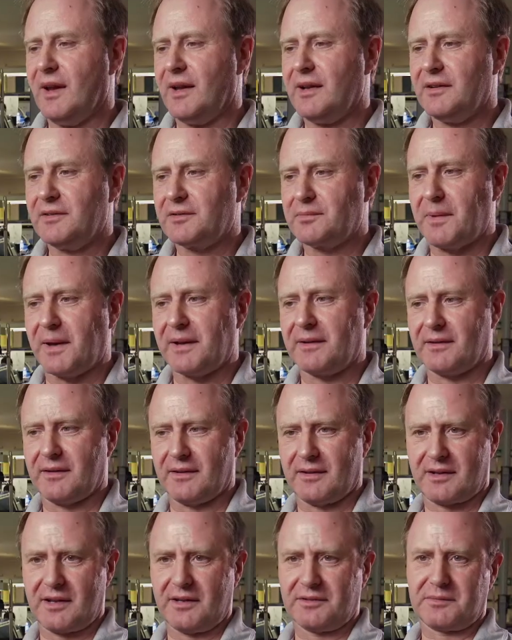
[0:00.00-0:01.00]
Any spec
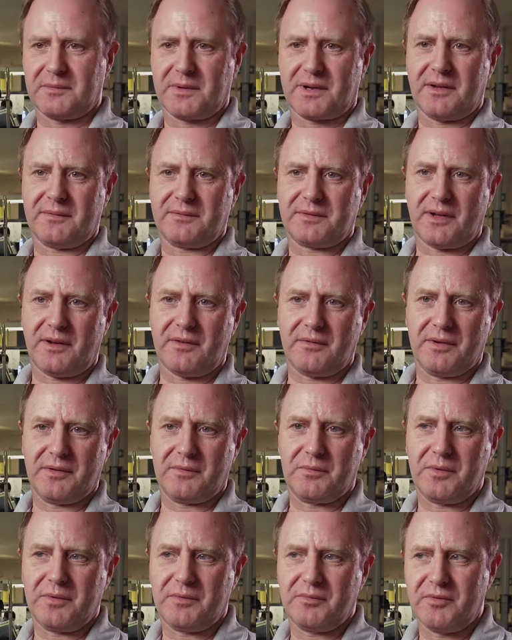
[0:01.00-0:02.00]
that the customer comes up
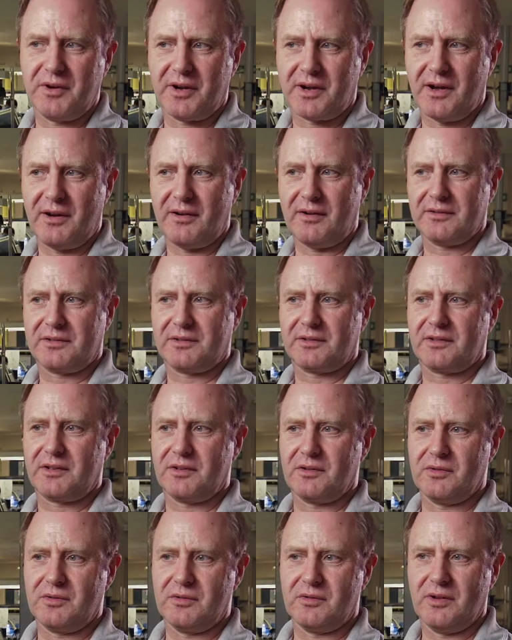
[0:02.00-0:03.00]
with regards
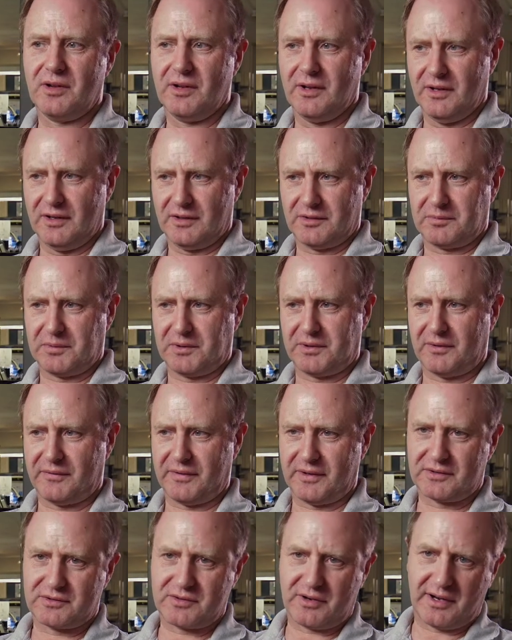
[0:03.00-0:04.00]
to
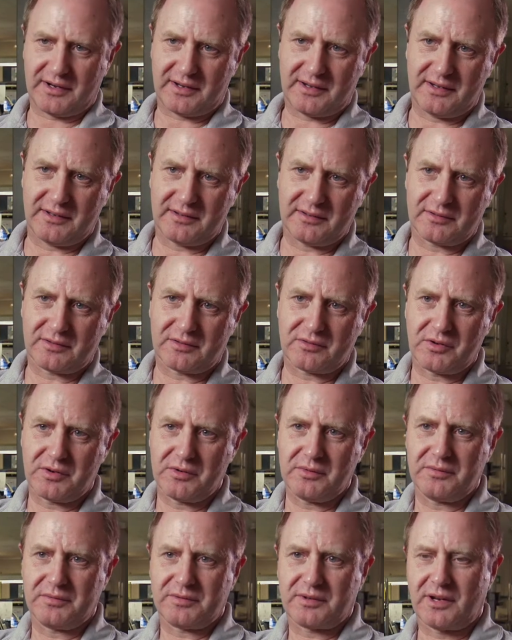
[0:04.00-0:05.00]
specific tracking,
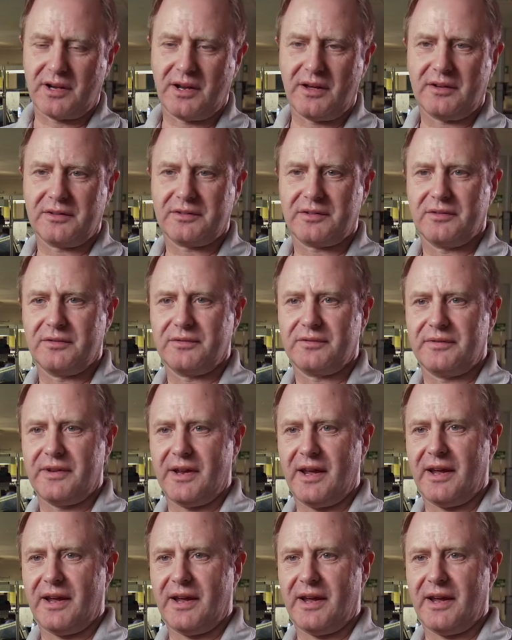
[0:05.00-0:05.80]
groups, class of